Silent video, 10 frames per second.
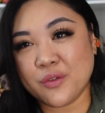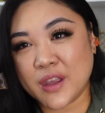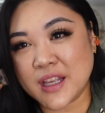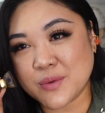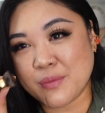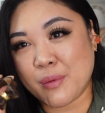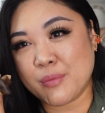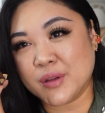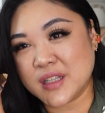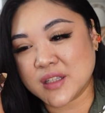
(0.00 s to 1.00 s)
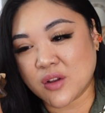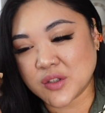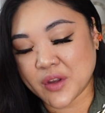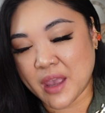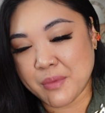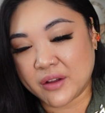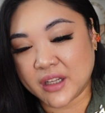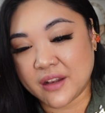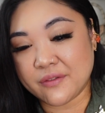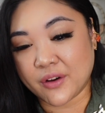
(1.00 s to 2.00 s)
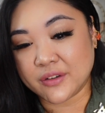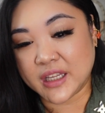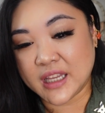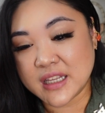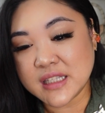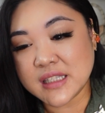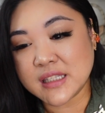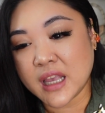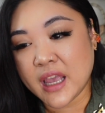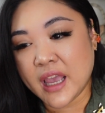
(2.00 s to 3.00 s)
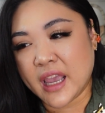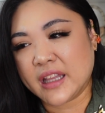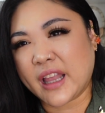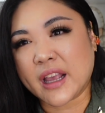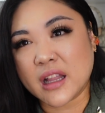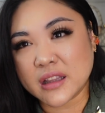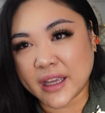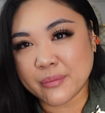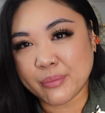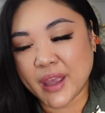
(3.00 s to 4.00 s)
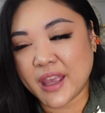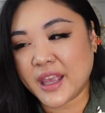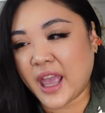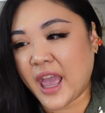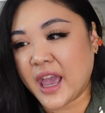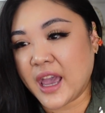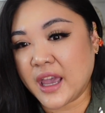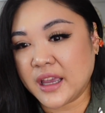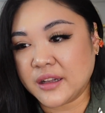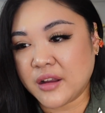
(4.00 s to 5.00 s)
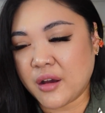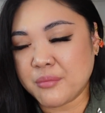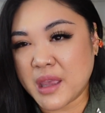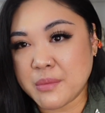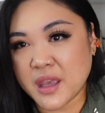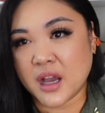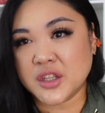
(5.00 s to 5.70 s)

if you guys remember, but this also came out in Vernice in like a light pink and maybe a